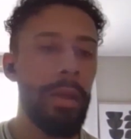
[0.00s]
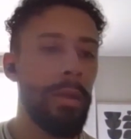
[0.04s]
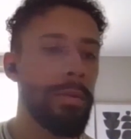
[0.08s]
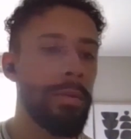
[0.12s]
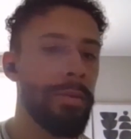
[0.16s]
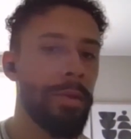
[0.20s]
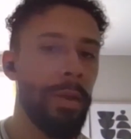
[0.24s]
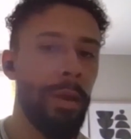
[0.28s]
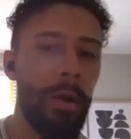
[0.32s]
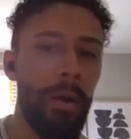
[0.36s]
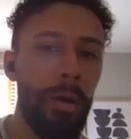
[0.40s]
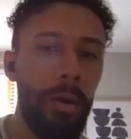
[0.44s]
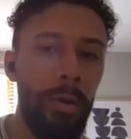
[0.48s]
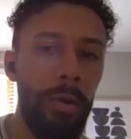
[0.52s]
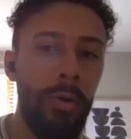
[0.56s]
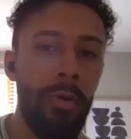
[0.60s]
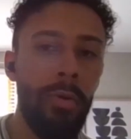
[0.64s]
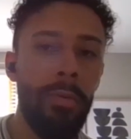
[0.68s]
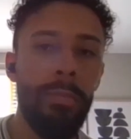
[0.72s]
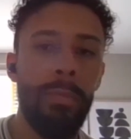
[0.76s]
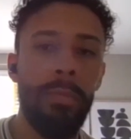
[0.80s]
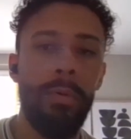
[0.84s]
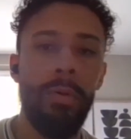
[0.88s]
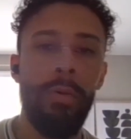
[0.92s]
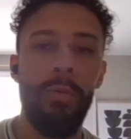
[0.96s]
to
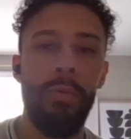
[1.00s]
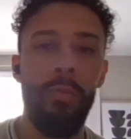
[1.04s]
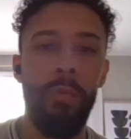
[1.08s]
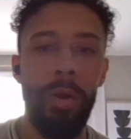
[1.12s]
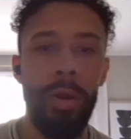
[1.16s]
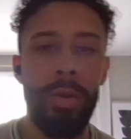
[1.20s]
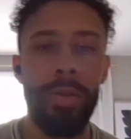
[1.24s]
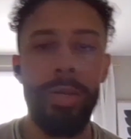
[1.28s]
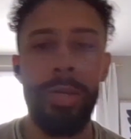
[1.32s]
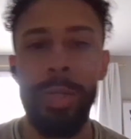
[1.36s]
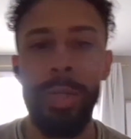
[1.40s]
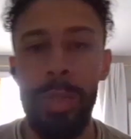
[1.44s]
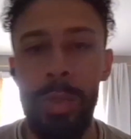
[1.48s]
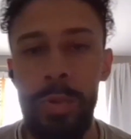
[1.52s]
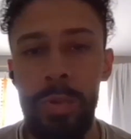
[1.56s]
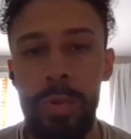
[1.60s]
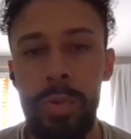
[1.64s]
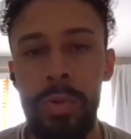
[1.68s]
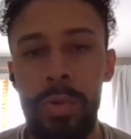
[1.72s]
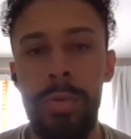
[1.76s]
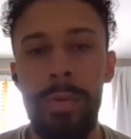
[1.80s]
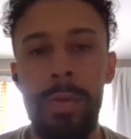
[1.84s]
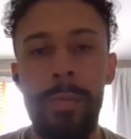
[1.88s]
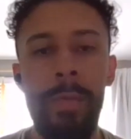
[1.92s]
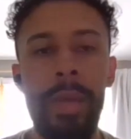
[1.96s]
home, work to
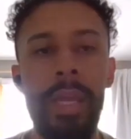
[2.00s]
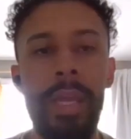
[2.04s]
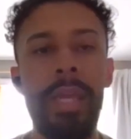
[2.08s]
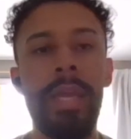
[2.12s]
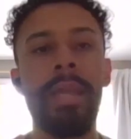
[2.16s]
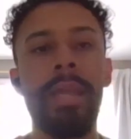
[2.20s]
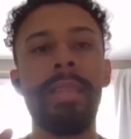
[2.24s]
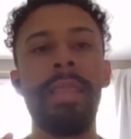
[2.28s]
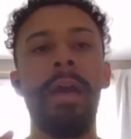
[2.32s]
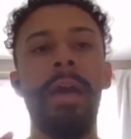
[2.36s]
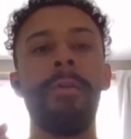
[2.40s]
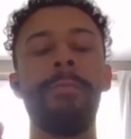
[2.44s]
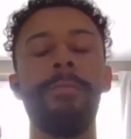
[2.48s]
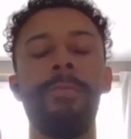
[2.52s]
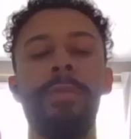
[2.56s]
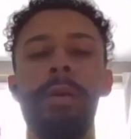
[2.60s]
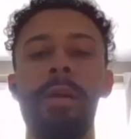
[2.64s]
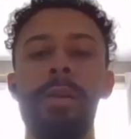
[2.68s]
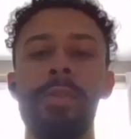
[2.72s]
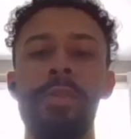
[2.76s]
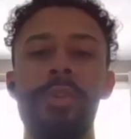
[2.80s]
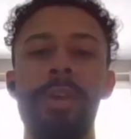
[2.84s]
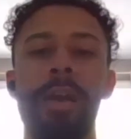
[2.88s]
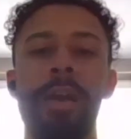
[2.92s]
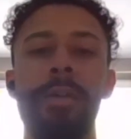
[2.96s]
school. We can allow for
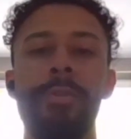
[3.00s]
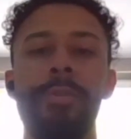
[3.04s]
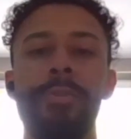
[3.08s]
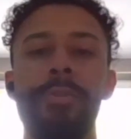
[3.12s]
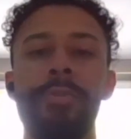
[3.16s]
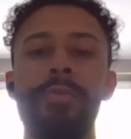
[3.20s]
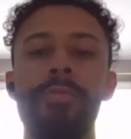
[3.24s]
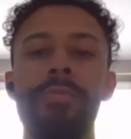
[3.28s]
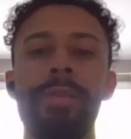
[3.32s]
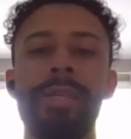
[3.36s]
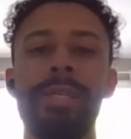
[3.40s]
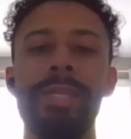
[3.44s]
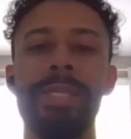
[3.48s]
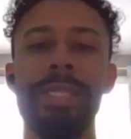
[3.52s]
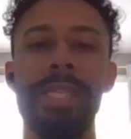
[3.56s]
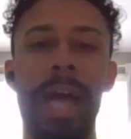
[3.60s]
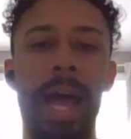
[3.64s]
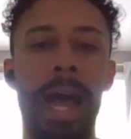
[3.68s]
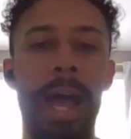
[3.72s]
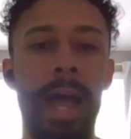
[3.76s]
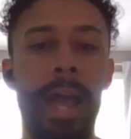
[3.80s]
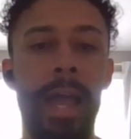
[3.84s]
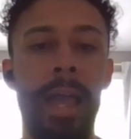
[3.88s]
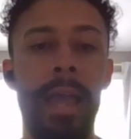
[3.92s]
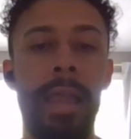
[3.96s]
a judge to
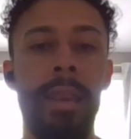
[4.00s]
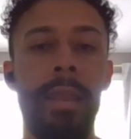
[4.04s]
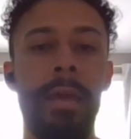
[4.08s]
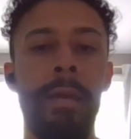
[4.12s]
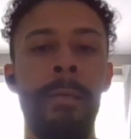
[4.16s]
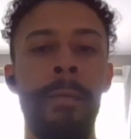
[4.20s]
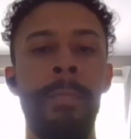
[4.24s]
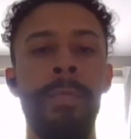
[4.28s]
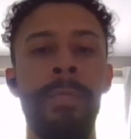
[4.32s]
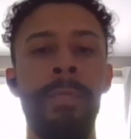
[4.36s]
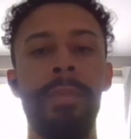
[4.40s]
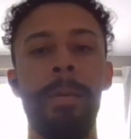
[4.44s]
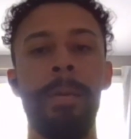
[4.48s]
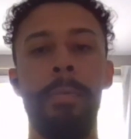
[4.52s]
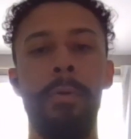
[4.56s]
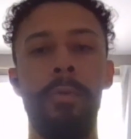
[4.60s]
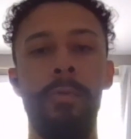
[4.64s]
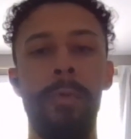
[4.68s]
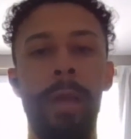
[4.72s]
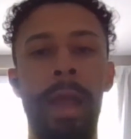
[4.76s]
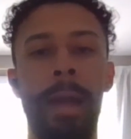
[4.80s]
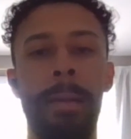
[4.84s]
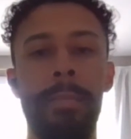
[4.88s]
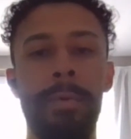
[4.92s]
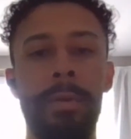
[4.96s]
design the
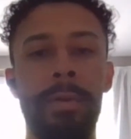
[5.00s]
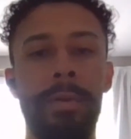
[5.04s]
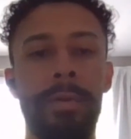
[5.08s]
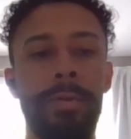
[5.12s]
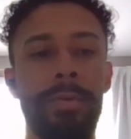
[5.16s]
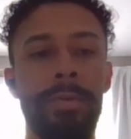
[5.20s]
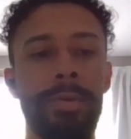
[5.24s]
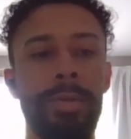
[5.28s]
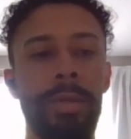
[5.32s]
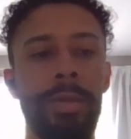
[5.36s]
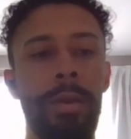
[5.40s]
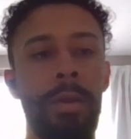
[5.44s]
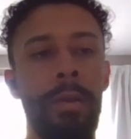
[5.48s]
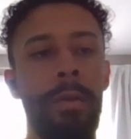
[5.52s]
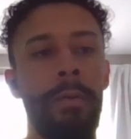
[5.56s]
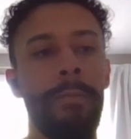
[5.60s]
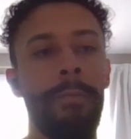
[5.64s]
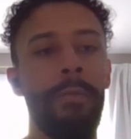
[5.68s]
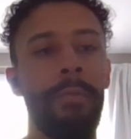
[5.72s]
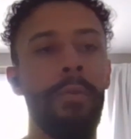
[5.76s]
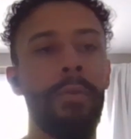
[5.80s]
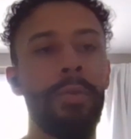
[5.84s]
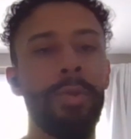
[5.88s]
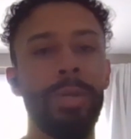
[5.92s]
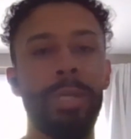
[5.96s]
parameters
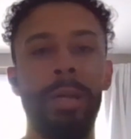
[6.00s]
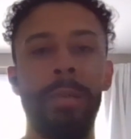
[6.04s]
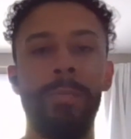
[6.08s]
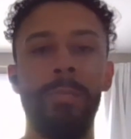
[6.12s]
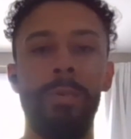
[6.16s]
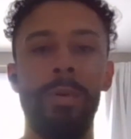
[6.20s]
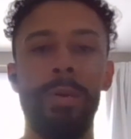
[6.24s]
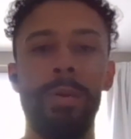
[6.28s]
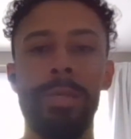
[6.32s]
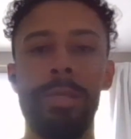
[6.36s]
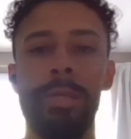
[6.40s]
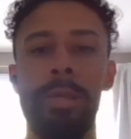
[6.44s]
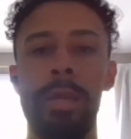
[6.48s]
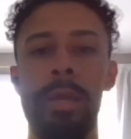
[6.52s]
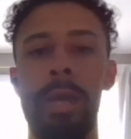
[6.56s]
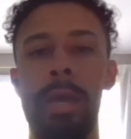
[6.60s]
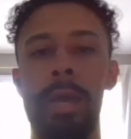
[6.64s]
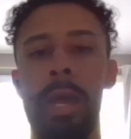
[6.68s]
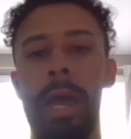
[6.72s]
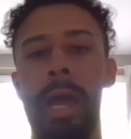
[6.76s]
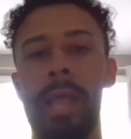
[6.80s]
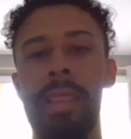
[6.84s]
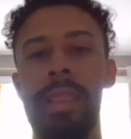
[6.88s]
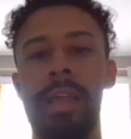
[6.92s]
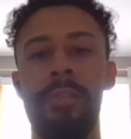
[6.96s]
for someone's
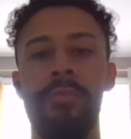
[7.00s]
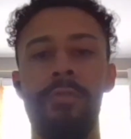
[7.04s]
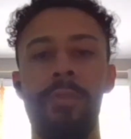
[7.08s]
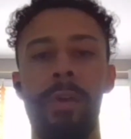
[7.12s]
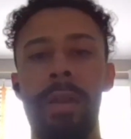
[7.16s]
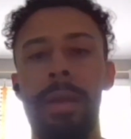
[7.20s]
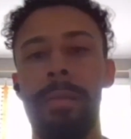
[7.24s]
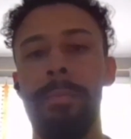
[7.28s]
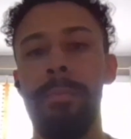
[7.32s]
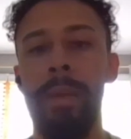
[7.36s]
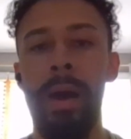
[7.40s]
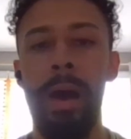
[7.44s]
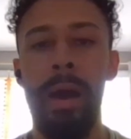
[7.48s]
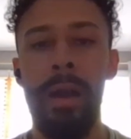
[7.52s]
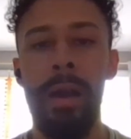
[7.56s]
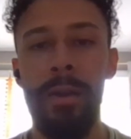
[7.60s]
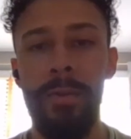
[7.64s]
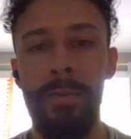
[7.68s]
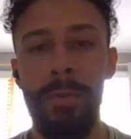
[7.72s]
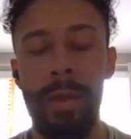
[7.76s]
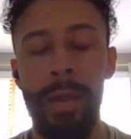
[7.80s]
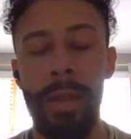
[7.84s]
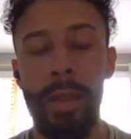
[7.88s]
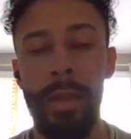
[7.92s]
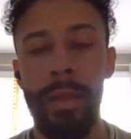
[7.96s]
electronic
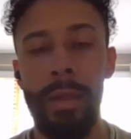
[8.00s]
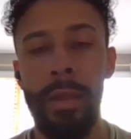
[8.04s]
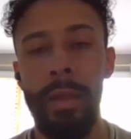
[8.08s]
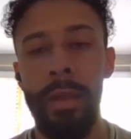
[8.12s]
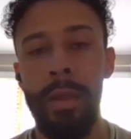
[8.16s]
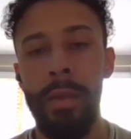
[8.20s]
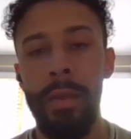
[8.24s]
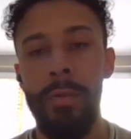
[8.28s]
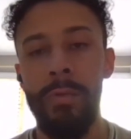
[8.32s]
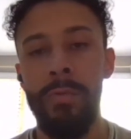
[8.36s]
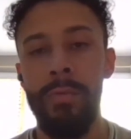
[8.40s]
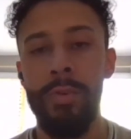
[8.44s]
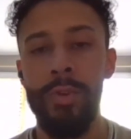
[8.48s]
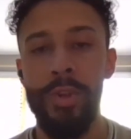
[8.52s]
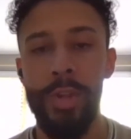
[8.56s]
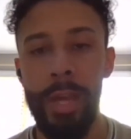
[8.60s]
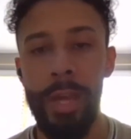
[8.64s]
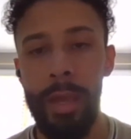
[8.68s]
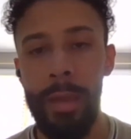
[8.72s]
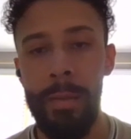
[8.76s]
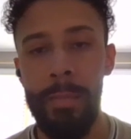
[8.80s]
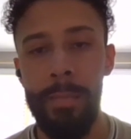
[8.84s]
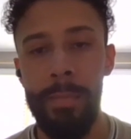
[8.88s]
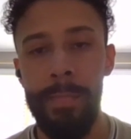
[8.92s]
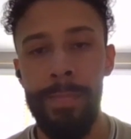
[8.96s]
monitoring
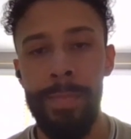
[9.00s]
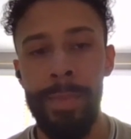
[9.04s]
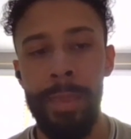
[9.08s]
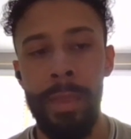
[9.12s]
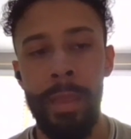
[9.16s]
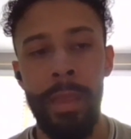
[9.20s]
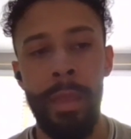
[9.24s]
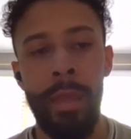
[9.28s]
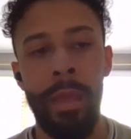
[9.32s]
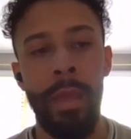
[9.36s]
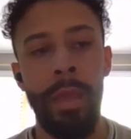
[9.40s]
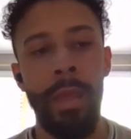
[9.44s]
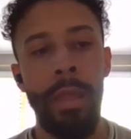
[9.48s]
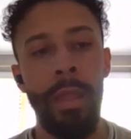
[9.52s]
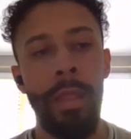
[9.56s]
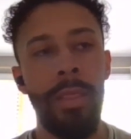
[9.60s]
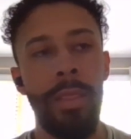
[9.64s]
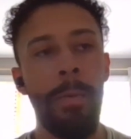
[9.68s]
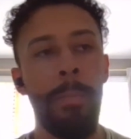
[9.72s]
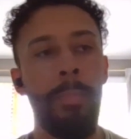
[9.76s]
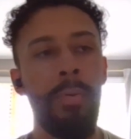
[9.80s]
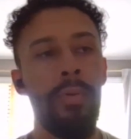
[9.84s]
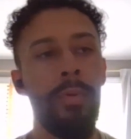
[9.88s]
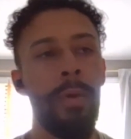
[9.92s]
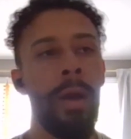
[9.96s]
regime. The
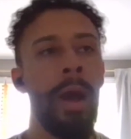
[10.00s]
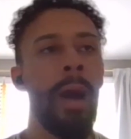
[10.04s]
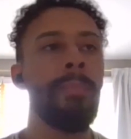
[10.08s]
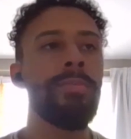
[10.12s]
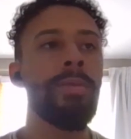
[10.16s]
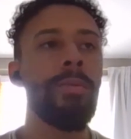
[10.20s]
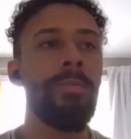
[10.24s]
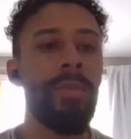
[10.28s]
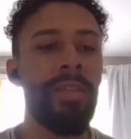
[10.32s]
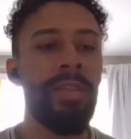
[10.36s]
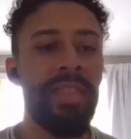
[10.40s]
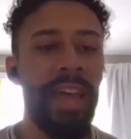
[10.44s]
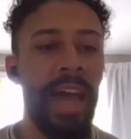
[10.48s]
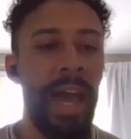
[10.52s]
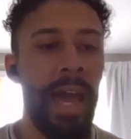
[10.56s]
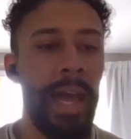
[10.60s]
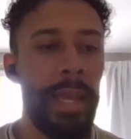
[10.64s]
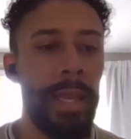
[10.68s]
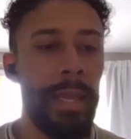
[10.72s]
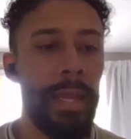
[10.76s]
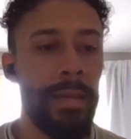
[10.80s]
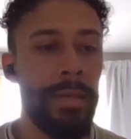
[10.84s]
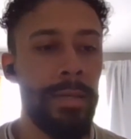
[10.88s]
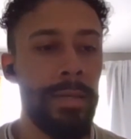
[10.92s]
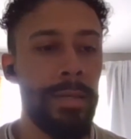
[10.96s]
problem with that
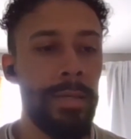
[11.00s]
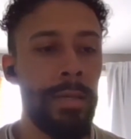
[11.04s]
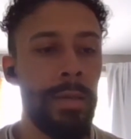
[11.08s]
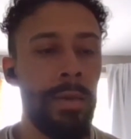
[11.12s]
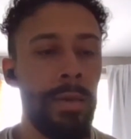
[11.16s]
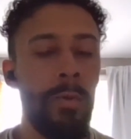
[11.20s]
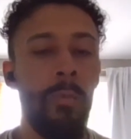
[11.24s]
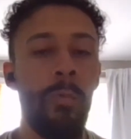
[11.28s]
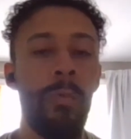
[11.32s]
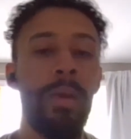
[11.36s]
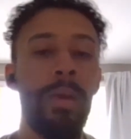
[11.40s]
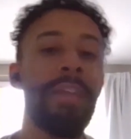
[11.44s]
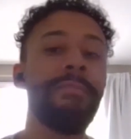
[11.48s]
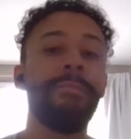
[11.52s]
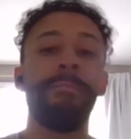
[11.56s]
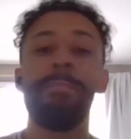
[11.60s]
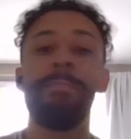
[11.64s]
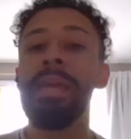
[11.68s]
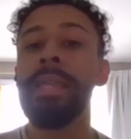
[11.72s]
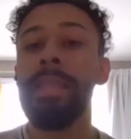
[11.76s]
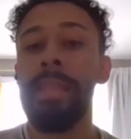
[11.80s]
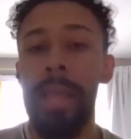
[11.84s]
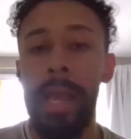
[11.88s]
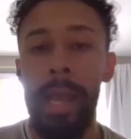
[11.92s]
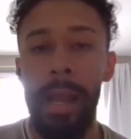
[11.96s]
is we've
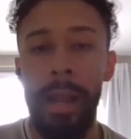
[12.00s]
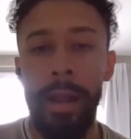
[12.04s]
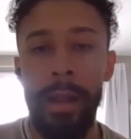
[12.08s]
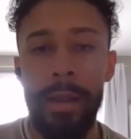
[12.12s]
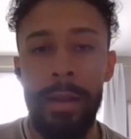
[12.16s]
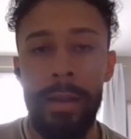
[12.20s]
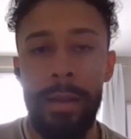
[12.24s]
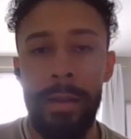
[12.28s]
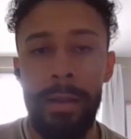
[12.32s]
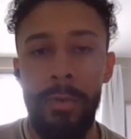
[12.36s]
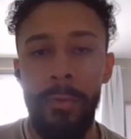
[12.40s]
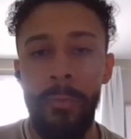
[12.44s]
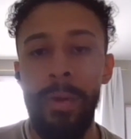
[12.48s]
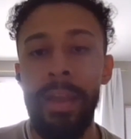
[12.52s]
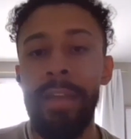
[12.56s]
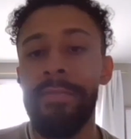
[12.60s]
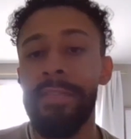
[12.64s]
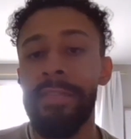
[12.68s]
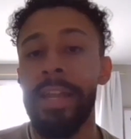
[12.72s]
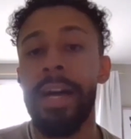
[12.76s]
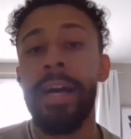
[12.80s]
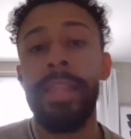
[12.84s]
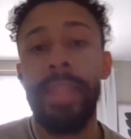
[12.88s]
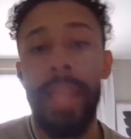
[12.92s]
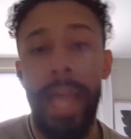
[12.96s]
been there. We've
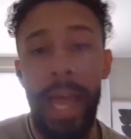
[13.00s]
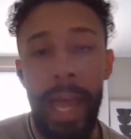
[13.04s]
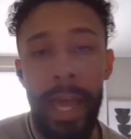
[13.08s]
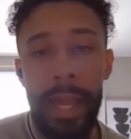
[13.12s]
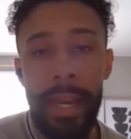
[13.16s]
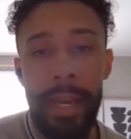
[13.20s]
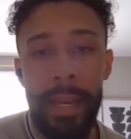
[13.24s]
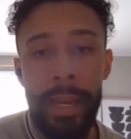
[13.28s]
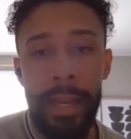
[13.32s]
done that,